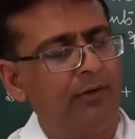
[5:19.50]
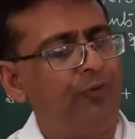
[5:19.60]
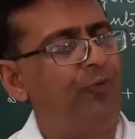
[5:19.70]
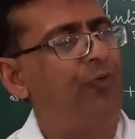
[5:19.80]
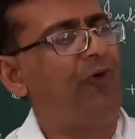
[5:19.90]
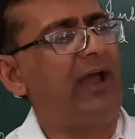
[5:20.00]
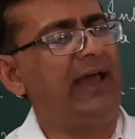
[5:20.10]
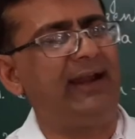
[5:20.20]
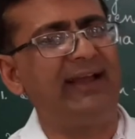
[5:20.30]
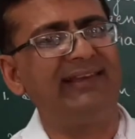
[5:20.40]

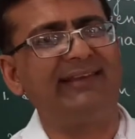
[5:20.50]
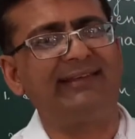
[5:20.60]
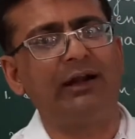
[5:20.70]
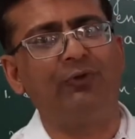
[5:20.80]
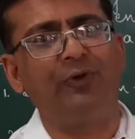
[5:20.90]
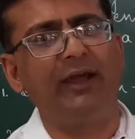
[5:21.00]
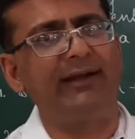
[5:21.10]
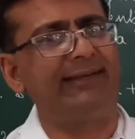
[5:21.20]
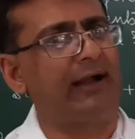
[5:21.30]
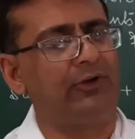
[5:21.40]
ferrous
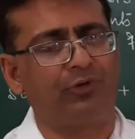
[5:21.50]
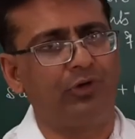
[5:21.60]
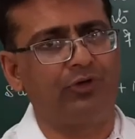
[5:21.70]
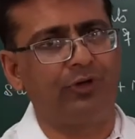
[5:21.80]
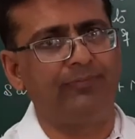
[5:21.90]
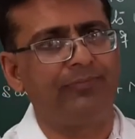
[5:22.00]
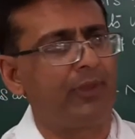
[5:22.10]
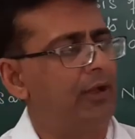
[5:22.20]
sulfate salt solution.